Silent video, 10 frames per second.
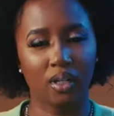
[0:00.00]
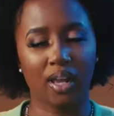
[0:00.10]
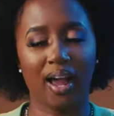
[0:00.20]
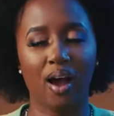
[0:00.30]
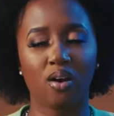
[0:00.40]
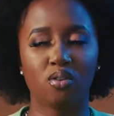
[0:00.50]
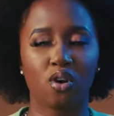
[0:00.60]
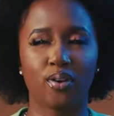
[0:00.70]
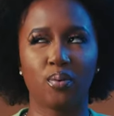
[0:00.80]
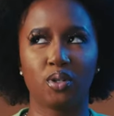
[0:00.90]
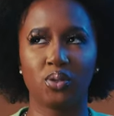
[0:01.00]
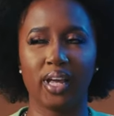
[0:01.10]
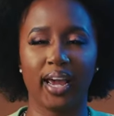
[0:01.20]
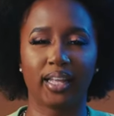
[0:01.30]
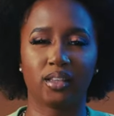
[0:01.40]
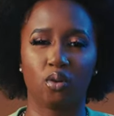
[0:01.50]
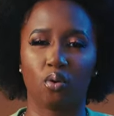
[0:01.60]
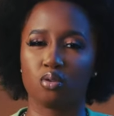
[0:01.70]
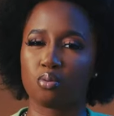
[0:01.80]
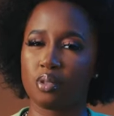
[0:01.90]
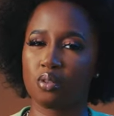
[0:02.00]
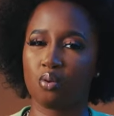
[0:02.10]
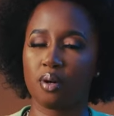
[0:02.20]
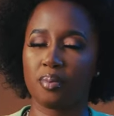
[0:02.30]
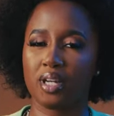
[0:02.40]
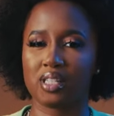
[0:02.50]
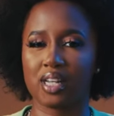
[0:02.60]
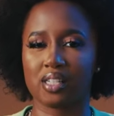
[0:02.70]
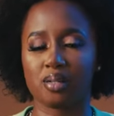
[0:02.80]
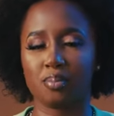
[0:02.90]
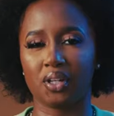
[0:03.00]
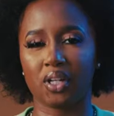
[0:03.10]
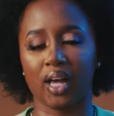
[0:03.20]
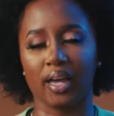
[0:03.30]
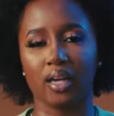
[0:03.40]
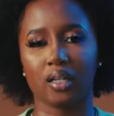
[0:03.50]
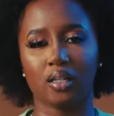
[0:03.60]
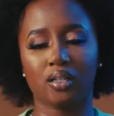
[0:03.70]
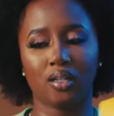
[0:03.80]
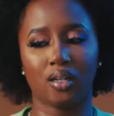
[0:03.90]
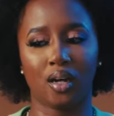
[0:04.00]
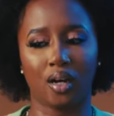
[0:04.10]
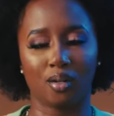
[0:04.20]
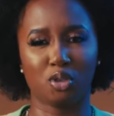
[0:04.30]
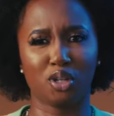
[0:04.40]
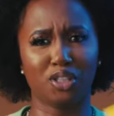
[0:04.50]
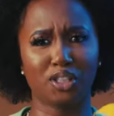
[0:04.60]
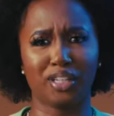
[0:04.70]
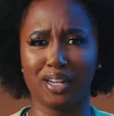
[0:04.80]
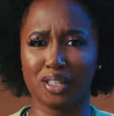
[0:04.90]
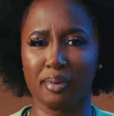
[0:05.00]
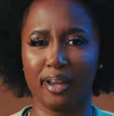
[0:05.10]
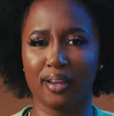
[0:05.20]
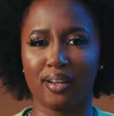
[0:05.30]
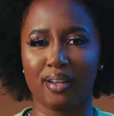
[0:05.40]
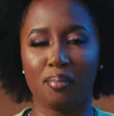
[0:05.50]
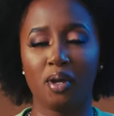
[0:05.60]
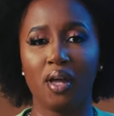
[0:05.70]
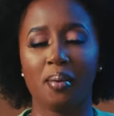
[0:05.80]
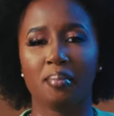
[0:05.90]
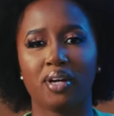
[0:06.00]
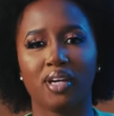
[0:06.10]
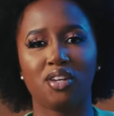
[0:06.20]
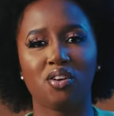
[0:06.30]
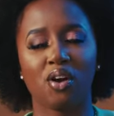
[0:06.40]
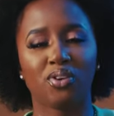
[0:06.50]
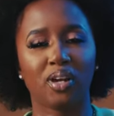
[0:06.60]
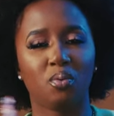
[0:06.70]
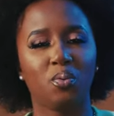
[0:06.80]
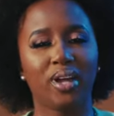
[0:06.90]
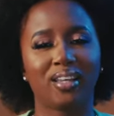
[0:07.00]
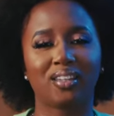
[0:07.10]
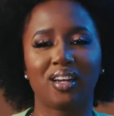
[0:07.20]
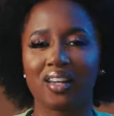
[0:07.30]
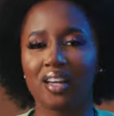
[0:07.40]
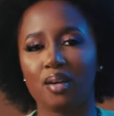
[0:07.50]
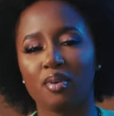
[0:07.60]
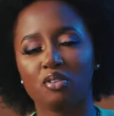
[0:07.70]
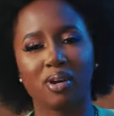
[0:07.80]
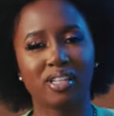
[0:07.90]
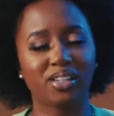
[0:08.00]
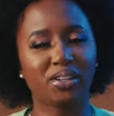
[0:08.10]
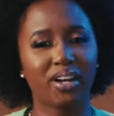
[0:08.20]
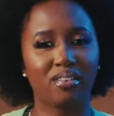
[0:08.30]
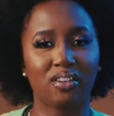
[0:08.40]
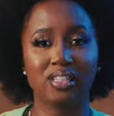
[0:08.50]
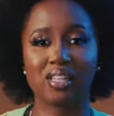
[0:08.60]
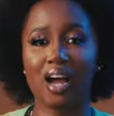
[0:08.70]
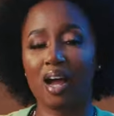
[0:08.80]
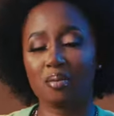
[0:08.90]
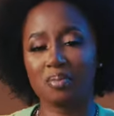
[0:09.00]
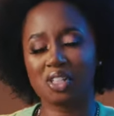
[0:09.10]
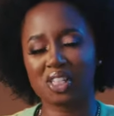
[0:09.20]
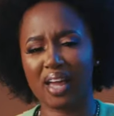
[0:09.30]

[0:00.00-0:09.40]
Like, I don't know if I would do that at the grocery store because that's a bit like um, Stranger Danger back up. But you know, I feel like when we at the club, everybody's here to have a good time. I'm just